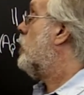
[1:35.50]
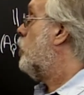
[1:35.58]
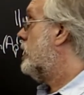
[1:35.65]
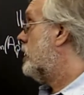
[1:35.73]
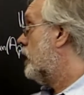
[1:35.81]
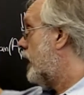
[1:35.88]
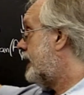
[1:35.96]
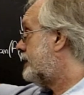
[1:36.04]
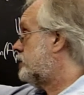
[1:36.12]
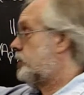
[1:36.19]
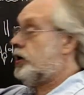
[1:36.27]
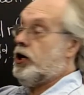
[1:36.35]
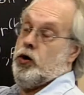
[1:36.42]
We'd like
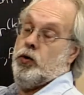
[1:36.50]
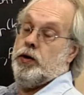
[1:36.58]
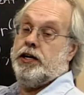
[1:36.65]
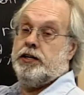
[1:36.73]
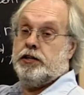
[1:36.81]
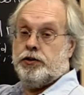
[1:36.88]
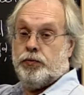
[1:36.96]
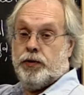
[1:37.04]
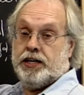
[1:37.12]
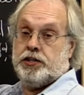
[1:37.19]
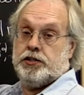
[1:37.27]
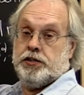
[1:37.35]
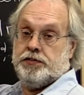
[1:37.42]
to go in the
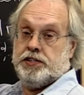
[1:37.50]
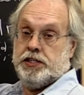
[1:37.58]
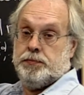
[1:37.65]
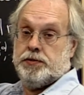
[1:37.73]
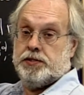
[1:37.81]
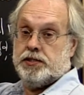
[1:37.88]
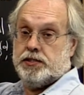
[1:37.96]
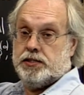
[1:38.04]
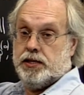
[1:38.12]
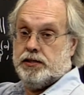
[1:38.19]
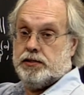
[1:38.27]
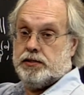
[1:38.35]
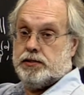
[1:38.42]
direction of steepest
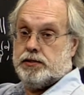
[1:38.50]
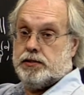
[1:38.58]
descent.